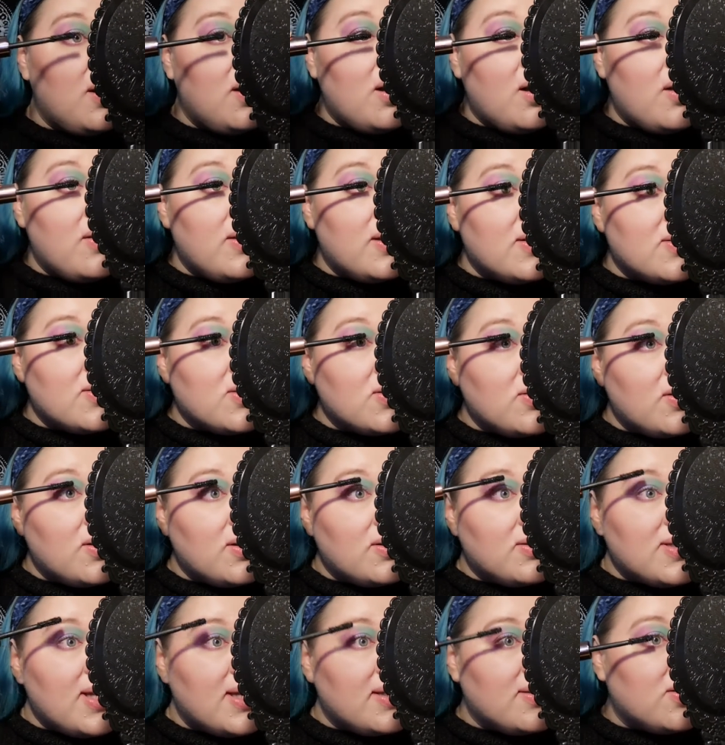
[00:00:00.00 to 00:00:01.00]
I think it's because I
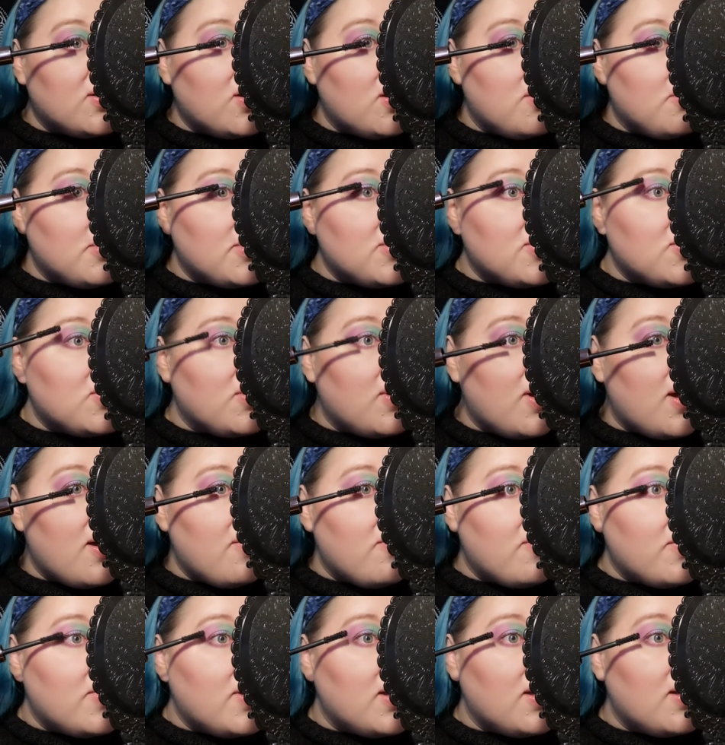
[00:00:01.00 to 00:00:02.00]
tend to go a bit too
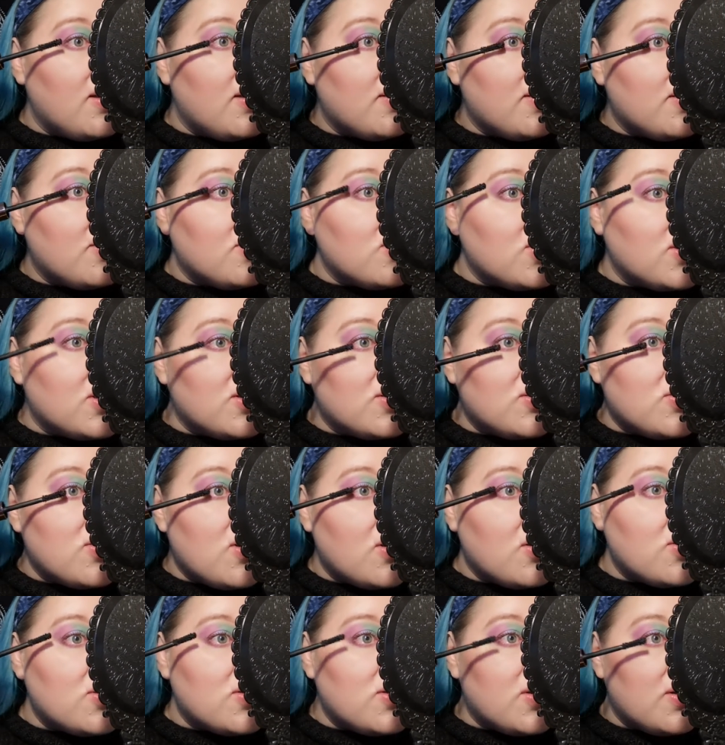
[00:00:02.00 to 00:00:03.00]
heavy. I'm just going to
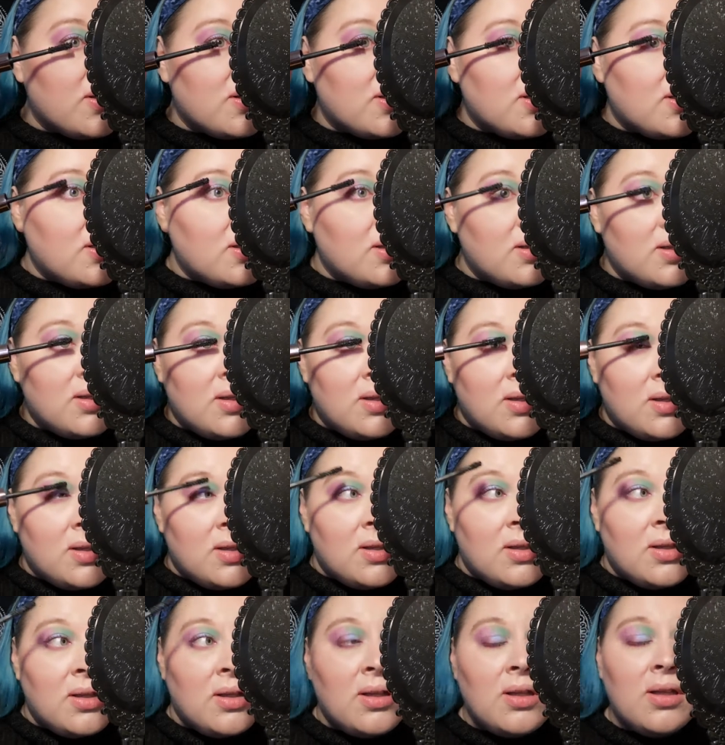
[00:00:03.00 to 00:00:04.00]
touch the
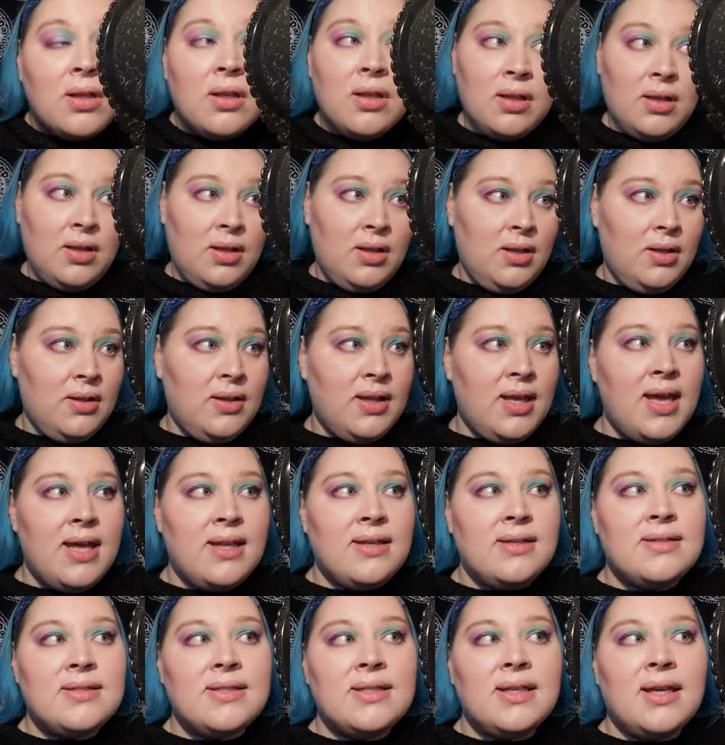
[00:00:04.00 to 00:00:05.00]

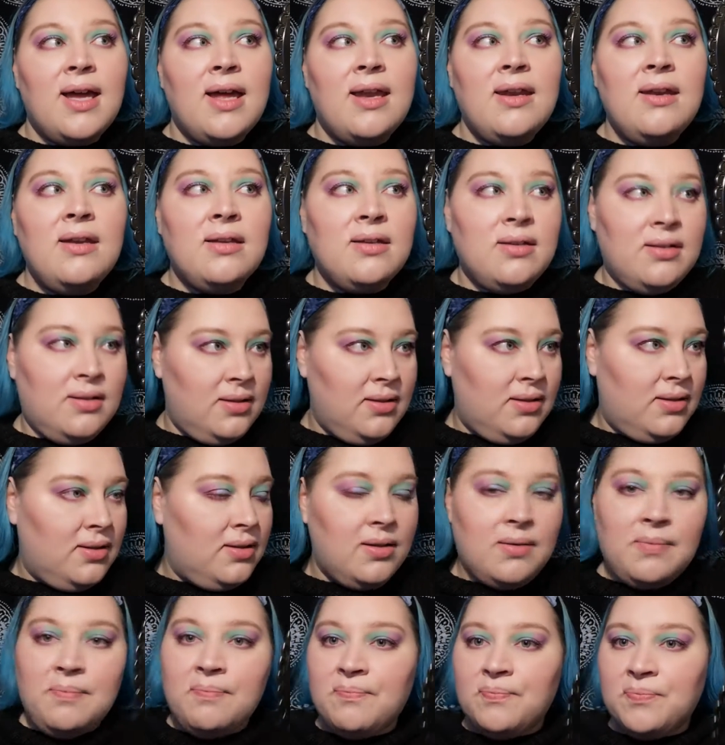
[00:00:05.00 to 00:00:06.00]
ends again.
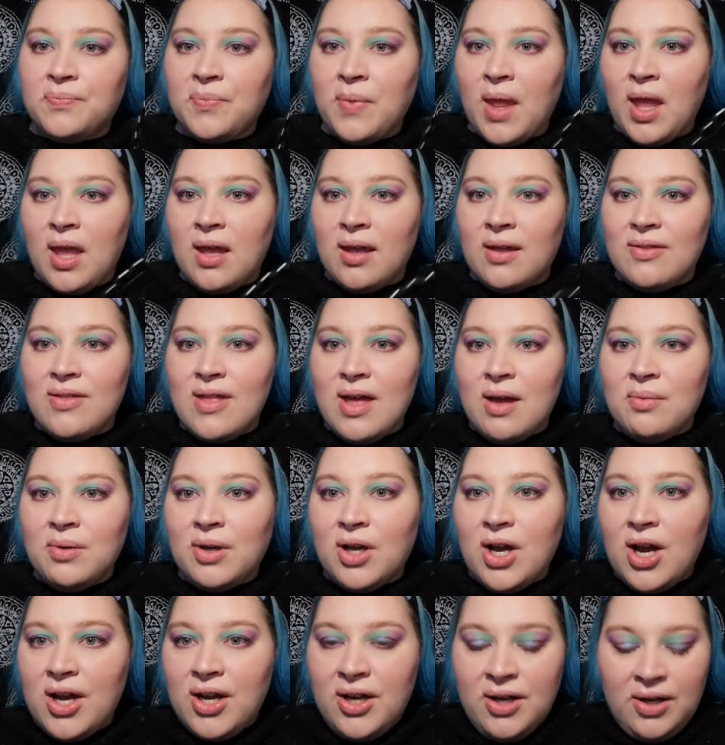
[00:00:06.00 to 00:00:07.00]
There we
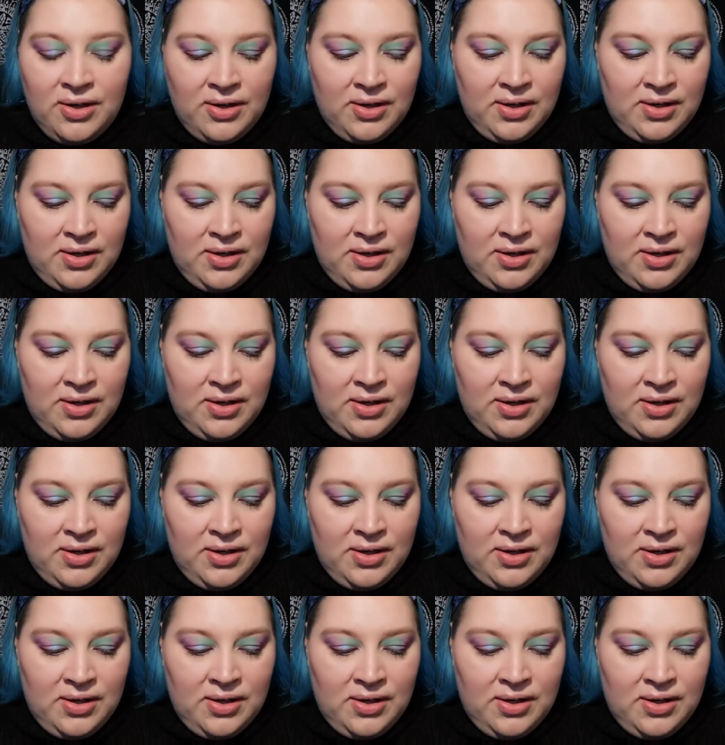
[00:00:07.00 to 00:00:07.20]
go.